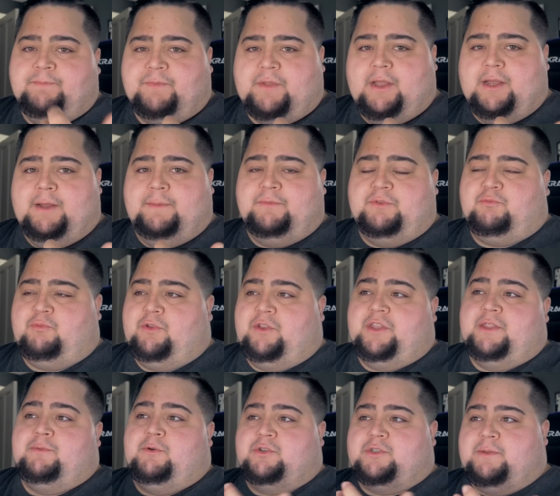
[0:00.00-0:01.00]

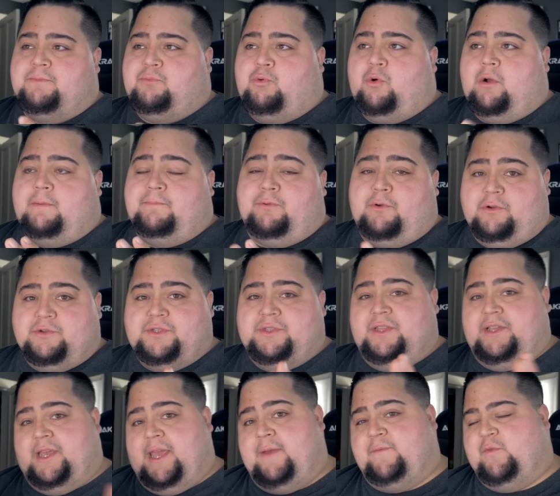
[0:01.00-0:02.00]
really the most important person
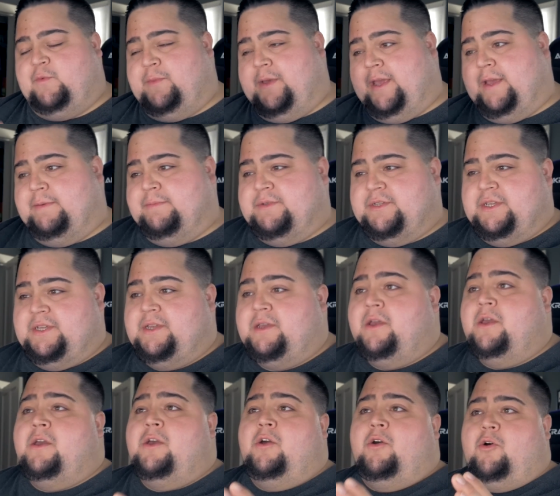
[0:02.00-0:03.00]
that came from AMD
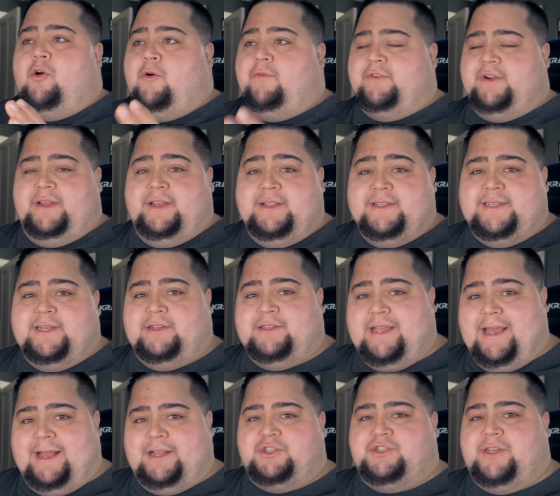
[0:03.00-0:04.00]
over to Intel
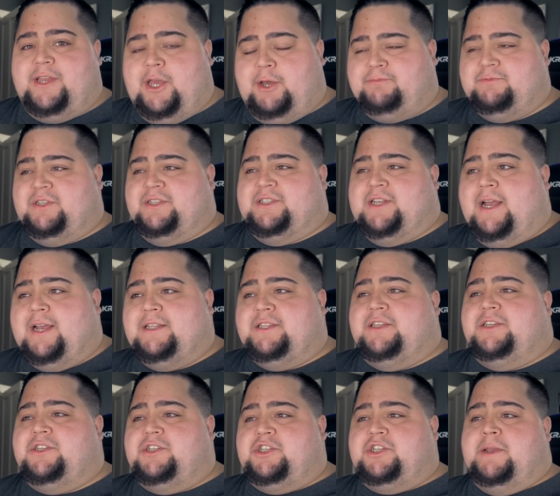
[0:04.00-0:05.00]
to actually help design
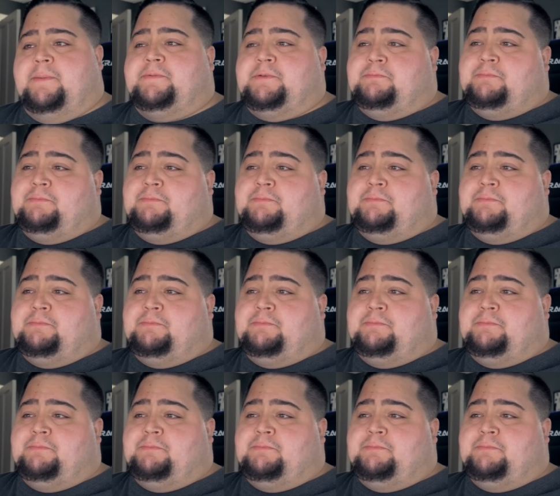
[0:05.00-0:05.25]
these chips.